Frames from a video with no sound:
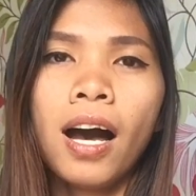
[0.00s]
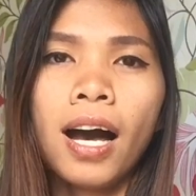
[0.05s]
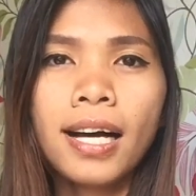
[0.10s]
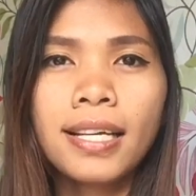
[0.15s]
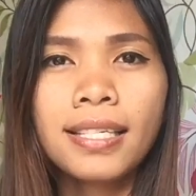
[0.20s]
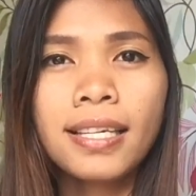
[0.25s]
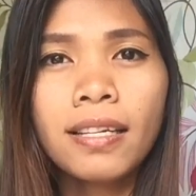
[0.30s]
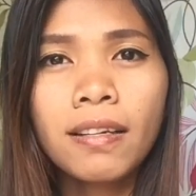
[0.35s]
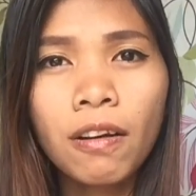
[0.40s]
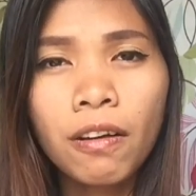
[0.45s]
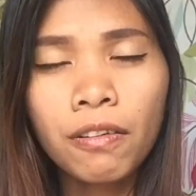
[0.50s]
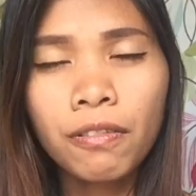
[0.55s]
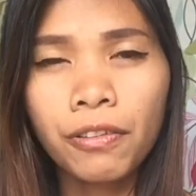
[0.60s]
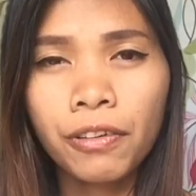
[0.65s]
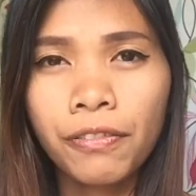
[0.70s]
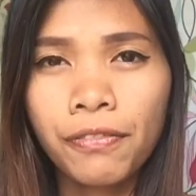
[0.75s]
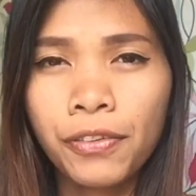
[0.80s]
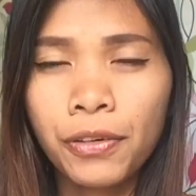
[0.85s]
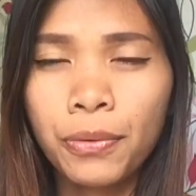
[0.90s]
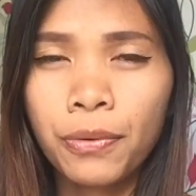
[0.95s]
as an
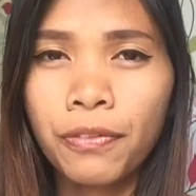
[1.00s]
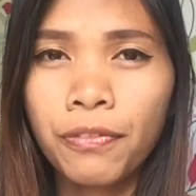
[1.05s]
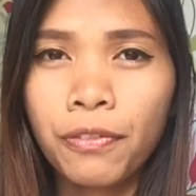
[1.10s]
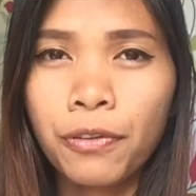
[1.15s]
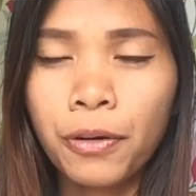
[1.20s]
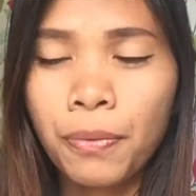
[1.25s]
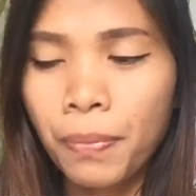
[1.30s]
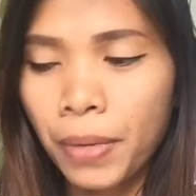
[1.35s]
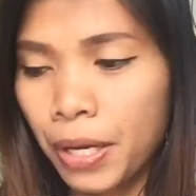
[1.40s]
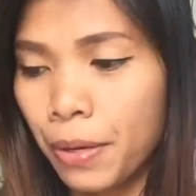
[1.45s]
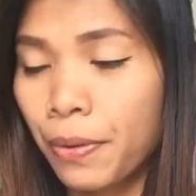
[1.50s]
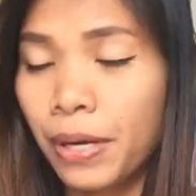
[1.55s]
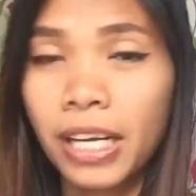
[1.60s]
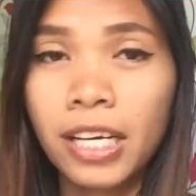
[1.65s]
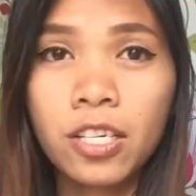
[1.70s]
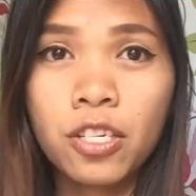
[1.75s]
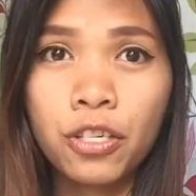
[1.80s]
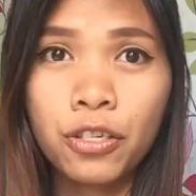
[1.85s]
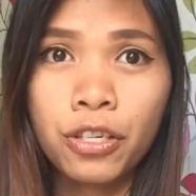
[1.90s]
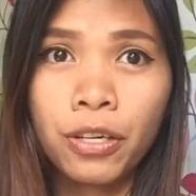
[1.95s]
overview for my
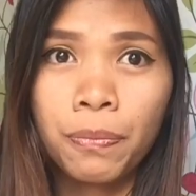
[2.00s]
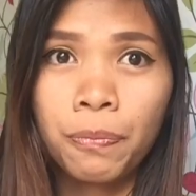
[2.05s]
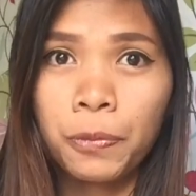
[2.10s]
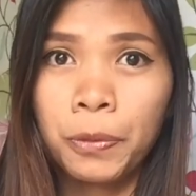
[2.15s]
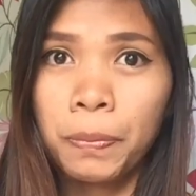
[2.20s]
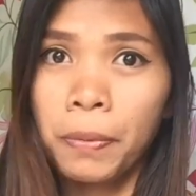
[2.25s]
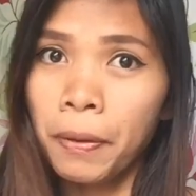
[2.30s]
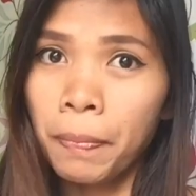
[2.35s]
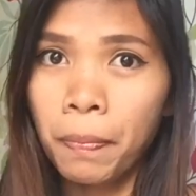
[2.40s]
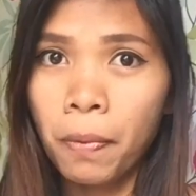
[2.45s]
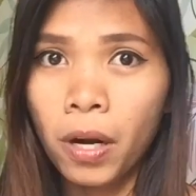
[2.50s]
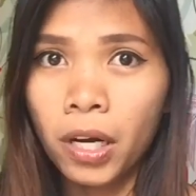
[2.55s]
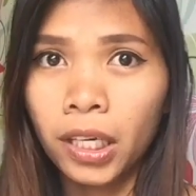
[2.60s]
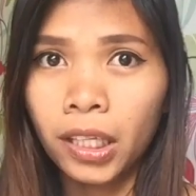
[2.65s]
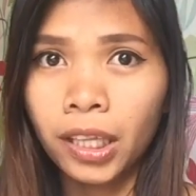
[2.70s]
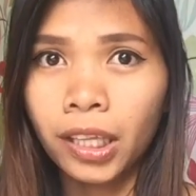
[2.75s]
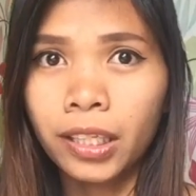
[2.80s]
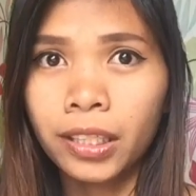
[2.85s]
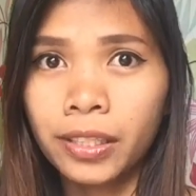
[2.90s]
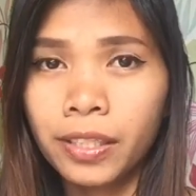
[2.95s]
relationship with my
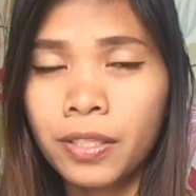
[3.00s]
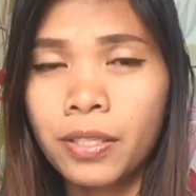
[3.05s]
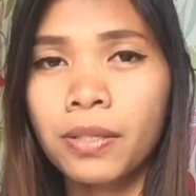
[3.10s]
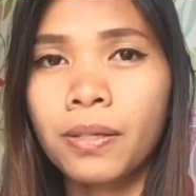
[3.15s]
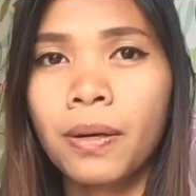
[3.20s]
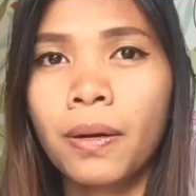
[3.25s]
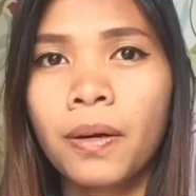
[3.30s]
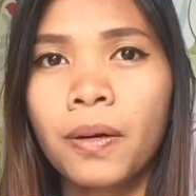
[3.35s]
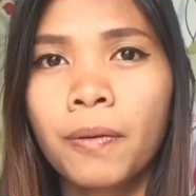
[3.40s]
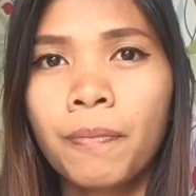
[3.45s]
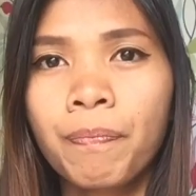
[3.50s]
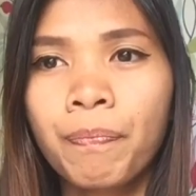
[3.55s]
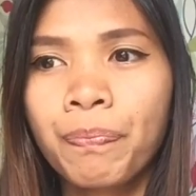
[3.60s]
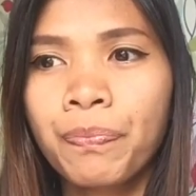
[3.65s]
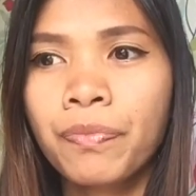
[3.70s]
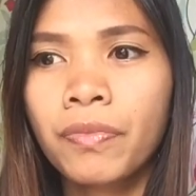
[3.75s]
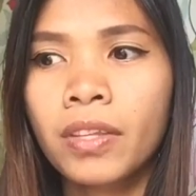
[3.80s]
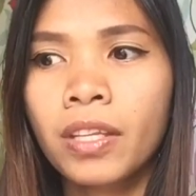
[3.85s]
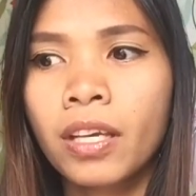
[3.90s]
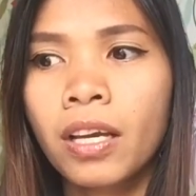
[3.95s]
partner, so
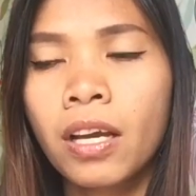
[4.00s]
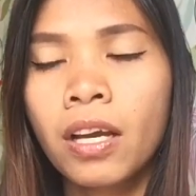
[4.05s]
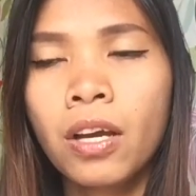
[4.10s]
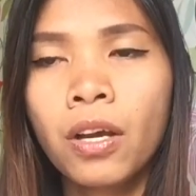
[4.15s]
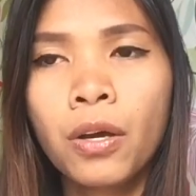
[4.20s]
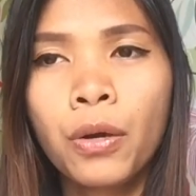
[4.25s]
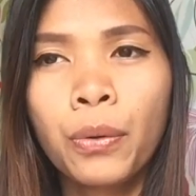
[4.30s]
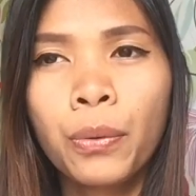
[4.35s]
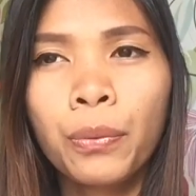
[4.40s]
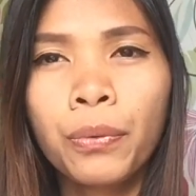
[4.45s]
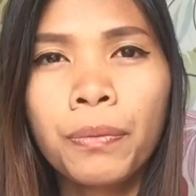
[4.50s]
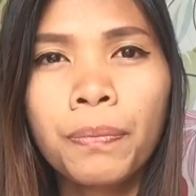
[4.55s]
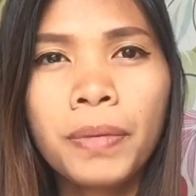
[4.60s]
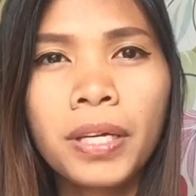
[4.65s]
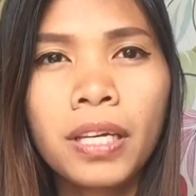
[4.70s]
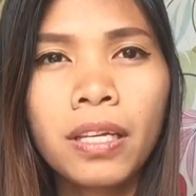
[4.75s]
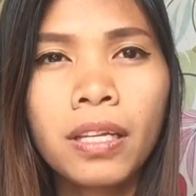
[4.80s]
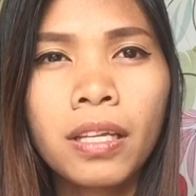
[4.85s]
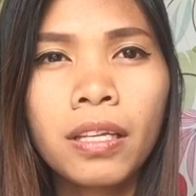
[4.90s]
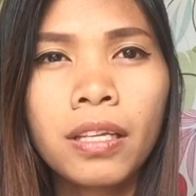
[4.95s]
we've
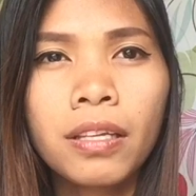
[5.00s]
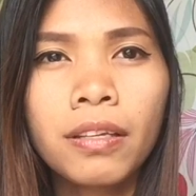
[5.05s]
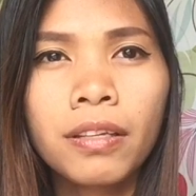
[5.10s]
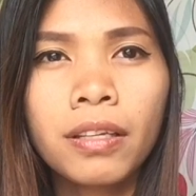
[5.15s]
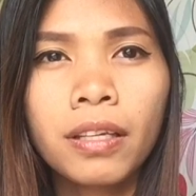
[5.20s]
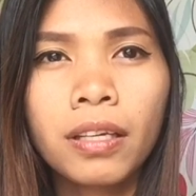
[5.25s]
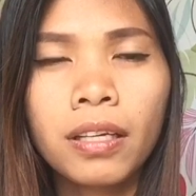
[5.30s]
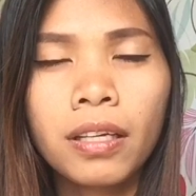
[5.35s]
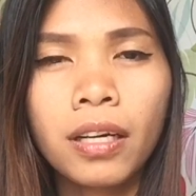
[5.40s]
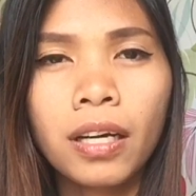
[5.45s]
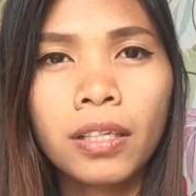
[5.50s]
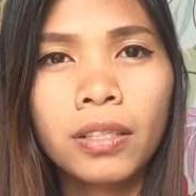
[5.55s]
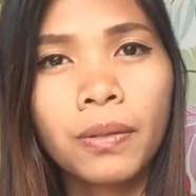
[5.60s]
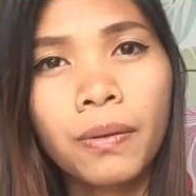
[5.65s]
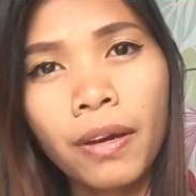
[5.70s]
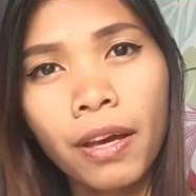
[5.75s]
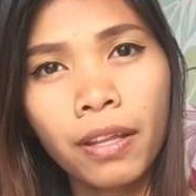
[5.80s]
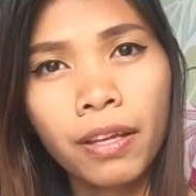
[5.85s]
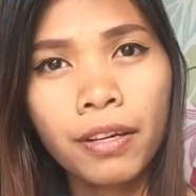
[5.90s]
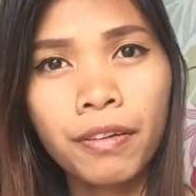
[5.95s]
been
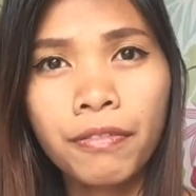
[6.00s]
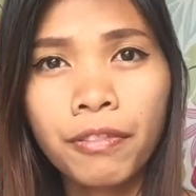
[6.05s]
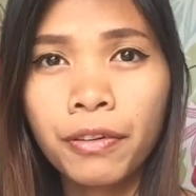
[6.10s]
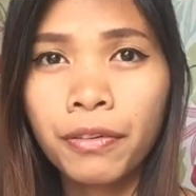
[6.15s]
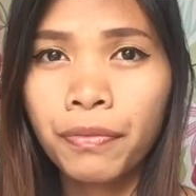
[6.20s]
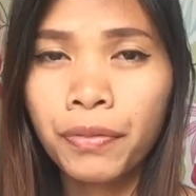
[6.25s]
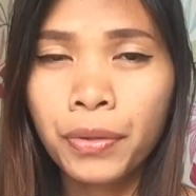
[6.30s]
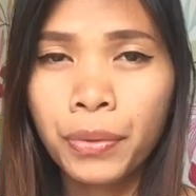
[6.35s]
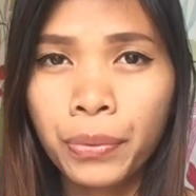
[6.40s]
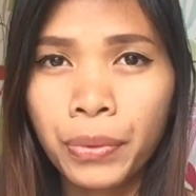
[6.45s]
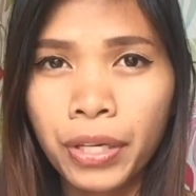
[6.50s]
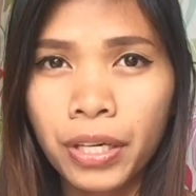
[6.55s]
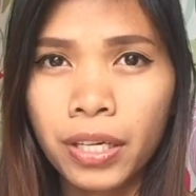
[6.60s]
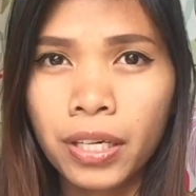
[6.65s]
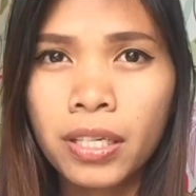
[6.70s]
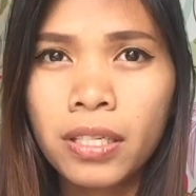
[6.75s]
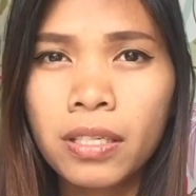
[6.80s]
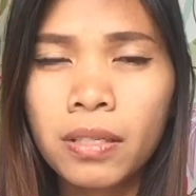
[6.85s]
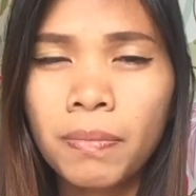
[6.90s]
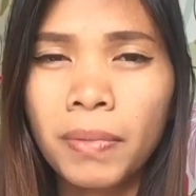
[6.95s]
together for a few
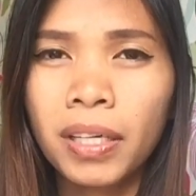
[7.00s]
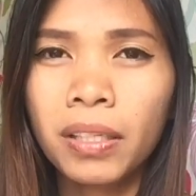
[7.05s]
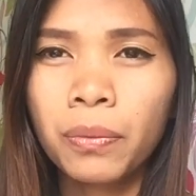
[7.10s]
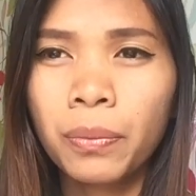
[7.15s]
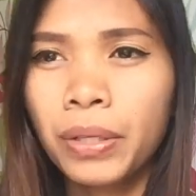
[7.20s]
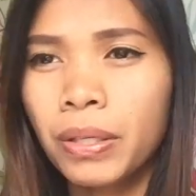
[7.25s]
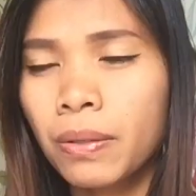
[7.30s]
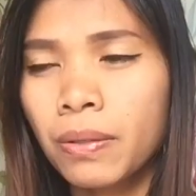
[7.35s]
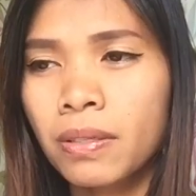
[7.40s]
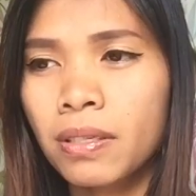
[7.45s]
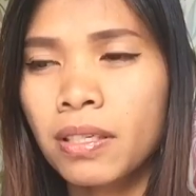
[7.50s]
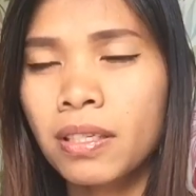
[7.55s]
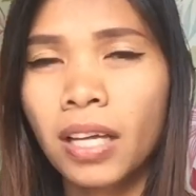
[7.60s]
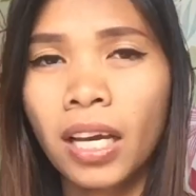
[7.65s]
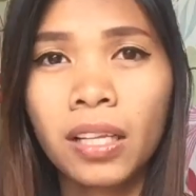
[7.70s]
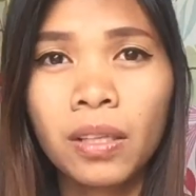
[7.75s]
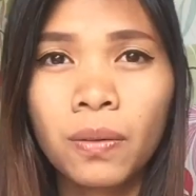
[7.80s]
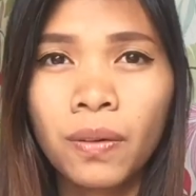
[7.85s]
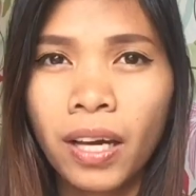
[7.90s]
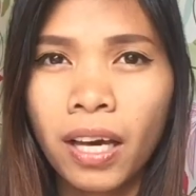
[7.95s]
years, but we don't
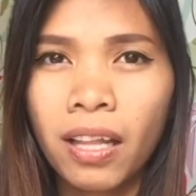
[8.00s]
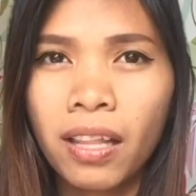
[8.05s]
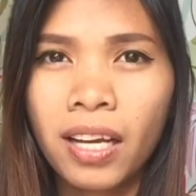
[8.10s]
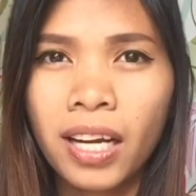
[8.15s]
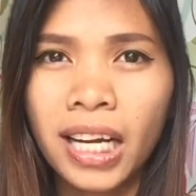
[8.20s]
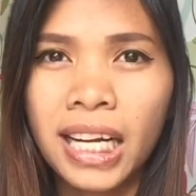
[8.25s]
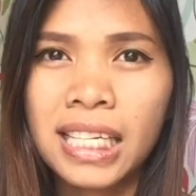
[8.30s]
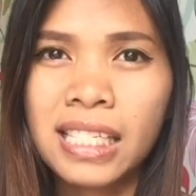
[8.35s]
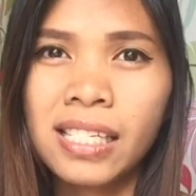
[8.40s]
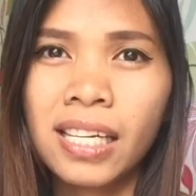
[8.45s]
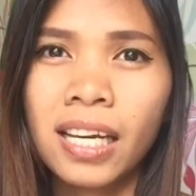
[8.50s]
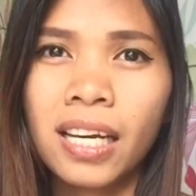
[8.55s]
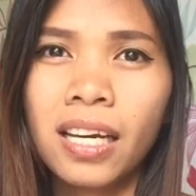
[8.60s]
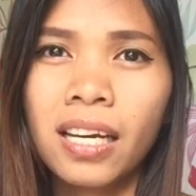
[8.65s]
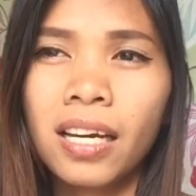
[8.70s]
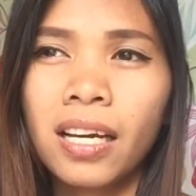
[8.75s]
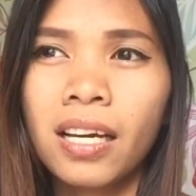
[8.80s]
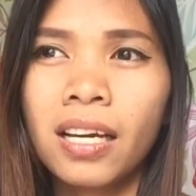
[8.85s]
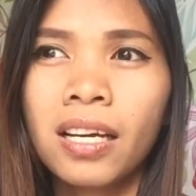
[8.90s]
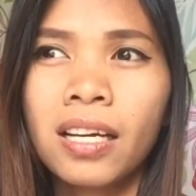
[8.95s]
stay together
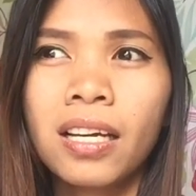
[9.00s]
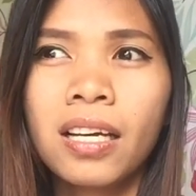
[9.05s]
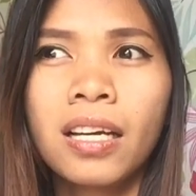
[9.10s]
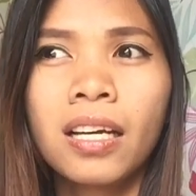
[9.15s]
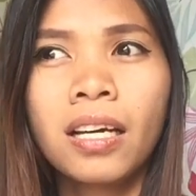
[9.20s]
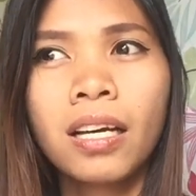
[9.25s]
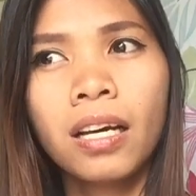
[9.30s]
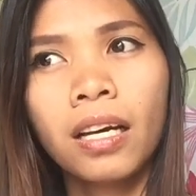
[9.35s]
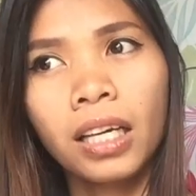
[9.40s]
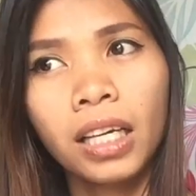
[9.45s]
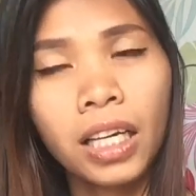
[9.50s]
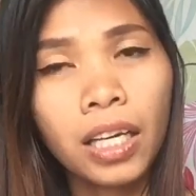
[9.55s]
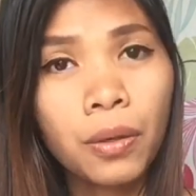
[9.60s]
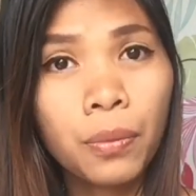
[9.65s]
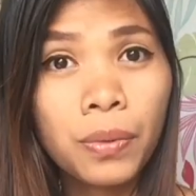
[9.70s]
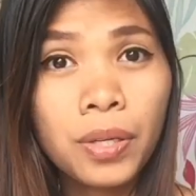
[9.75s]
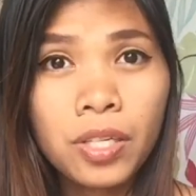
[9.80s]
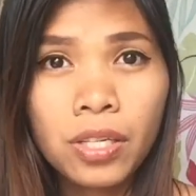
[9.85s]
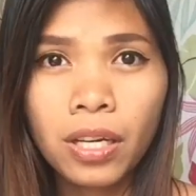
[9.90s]
kasi Kiwi